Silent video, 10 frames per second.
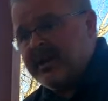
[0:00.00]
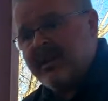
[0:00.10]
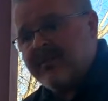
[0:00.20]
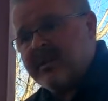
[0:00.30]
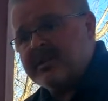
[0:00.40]
any
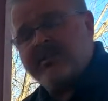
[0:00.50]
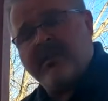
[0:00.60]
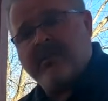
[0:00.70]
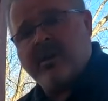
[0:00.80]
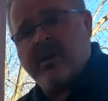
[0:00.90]
of us have
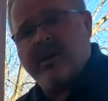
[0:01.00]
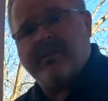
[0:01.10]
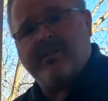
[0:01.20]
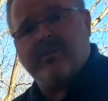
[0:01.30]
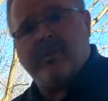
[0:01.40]
ever
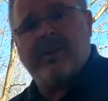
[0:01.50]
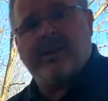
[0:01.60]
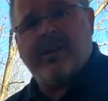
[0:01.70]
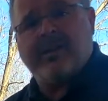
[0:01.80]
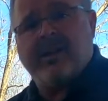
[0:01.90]
gone through
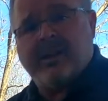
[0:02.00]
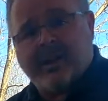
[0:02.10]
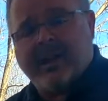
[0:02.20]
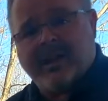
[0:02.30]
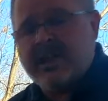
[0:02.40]
anything that
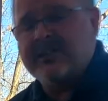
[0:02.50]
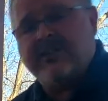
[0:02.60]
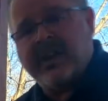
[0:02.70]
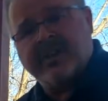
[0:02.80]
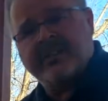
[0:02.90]
like he's
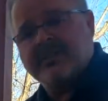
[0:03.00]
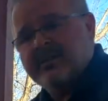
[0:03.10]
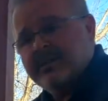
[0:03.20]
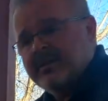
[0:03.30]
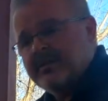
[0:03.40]
faced,
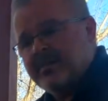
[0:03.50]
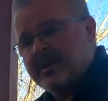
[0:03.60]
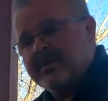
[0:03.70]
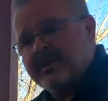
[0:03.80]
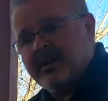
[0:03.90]

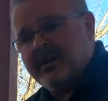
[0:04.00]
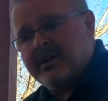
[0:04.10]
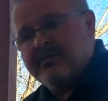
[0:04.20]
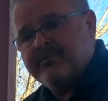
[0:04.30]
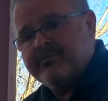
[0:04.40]

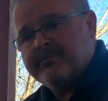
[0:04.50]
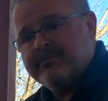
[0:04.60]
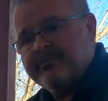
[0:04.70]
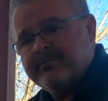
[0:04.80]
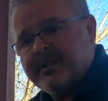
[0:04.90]
but
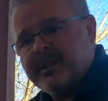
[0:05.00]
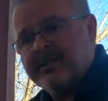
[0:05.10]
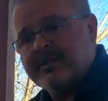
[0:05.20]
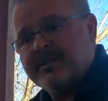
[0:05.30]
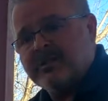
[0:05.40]

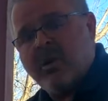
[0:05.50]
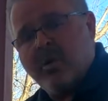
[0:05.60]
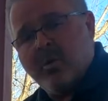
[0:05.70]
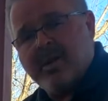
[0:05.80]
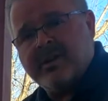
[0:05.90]
he's a
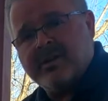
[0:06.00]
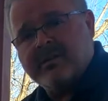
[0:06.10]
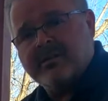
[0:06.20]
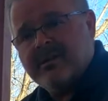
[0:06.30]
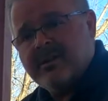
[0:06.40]
strong
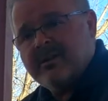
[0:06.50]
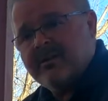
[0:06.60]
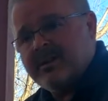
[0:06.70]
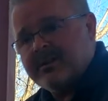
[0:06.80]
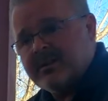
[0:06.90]
witness
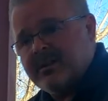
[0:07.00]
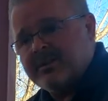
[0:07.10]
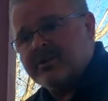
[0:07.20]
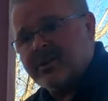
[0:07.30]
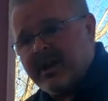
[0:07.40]
that
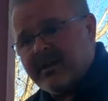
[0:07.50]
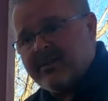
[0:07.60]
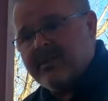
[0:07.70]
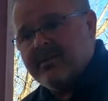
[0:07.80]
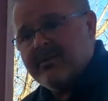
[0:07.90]

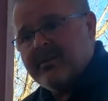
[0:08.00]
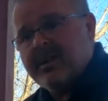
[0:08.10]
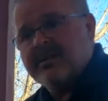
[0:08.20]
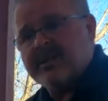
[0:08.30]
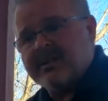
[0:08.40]
strength
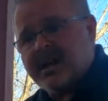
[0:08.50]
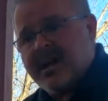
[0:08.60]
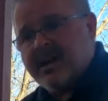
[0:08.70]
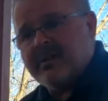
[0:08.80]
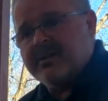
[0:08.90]
and
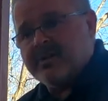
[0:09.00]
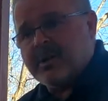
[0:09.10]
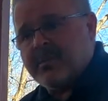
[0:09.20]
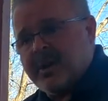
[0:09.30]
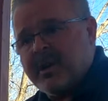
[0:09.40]
desire and
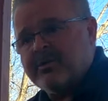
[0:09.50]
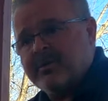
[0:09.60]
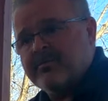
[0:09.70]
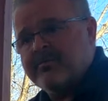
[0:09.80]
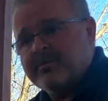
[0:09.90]

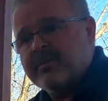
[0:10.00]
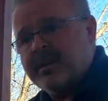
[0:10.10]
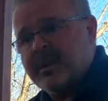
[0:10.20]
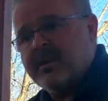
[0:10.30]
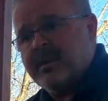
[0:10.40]
determination
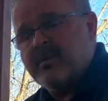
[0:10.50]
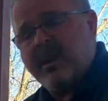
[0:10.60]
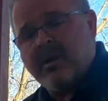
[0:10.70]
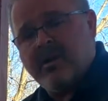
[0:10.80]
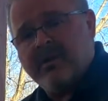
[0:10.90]
can
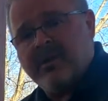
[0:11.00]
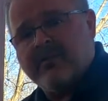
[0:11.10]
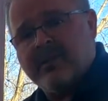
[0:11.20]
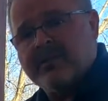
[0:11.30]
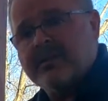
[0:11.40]
make all the
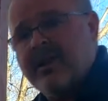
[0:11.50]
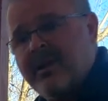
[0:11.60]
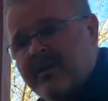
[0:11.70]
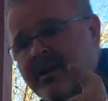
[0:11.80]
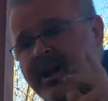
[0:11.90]
difference, and then